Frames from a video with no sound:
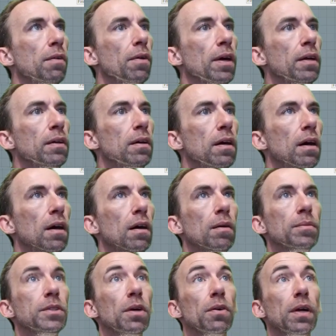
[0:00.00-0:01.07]
Anyway,
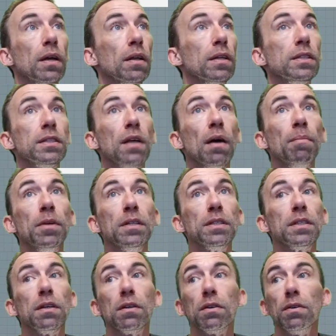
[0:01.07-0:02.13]
so okay, I'm
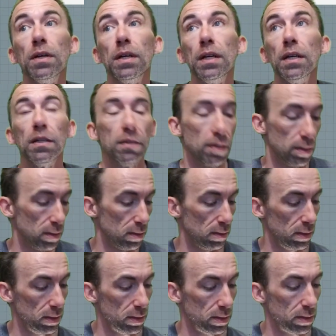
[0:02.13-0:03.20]
just gonna go ahead.
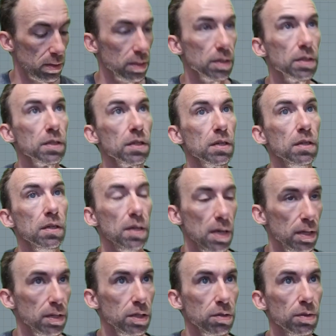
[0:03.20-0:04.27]
Let's just
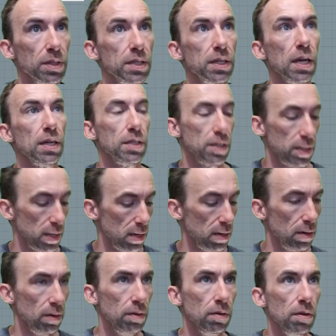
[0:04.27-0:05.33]
not do a sketch
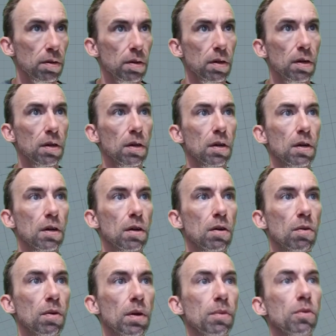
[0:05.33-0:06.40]
there.
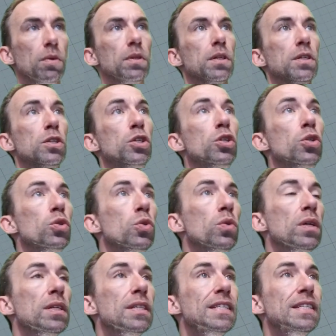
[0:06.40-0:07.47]
What I'm going to
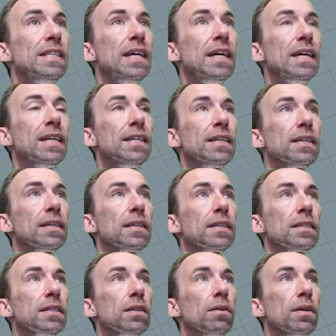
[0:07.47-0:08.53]
do instead
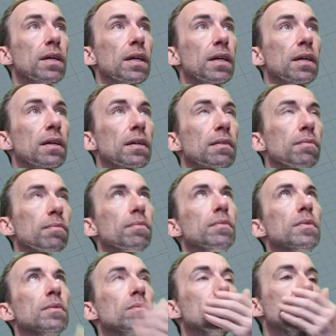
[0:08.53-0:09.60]
is go ahead.
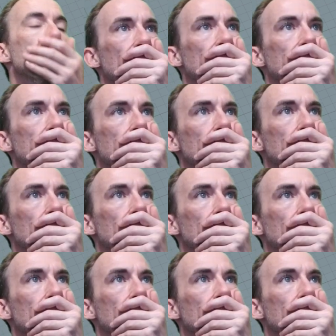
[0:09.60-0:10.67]
We're gonna do